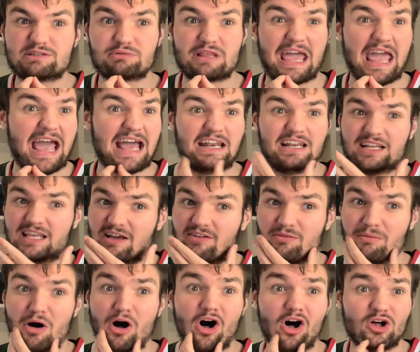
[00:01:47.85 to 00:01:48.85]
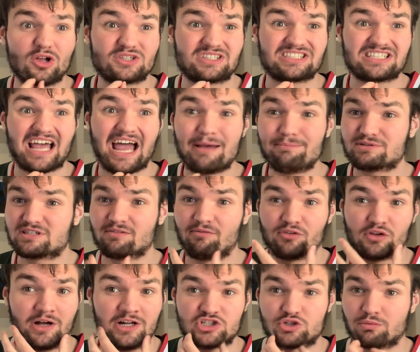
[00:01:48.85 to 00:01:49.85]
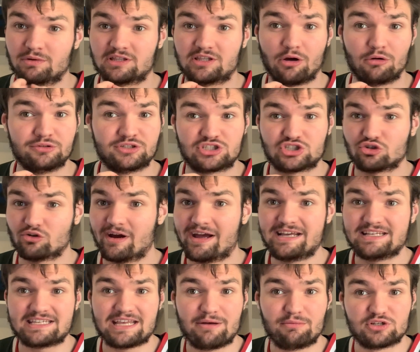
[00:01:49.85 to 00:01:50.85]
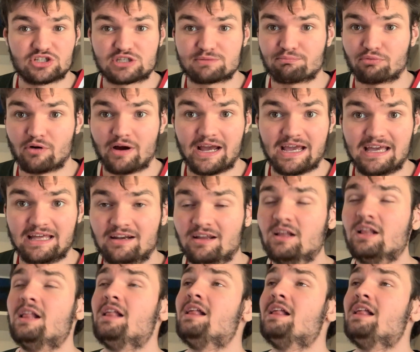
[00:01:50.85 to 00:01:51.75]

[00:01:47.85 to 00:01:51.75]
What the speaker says: they had to give him all types of lunch with those trays he was spraying.